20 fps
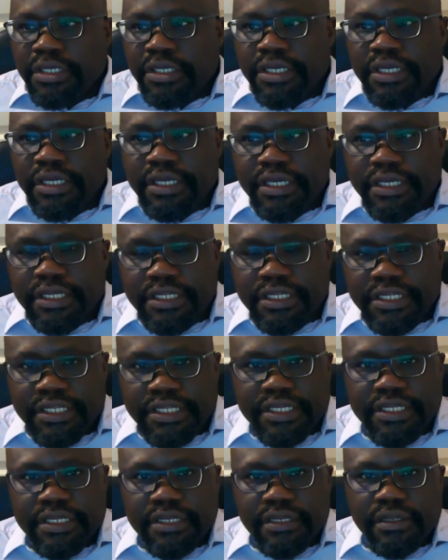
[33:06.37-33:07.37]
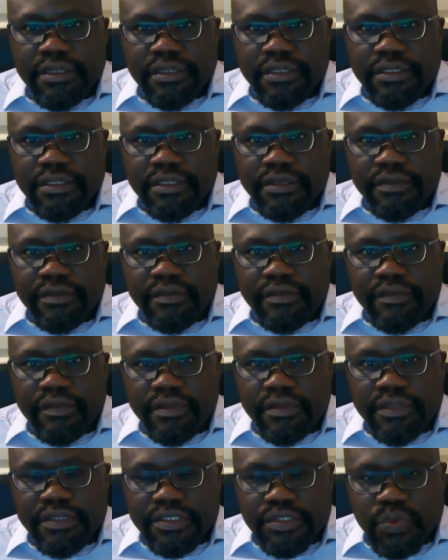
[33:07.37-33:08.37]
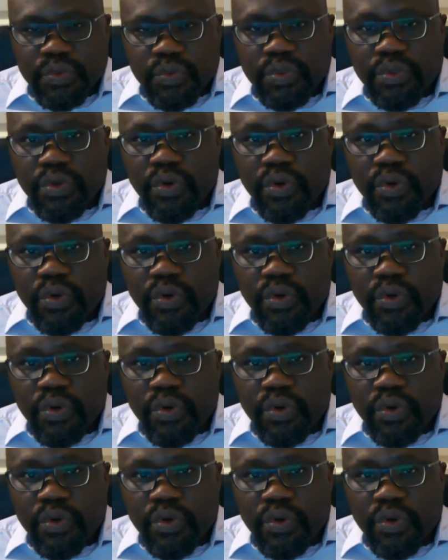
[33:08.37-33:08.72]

There's one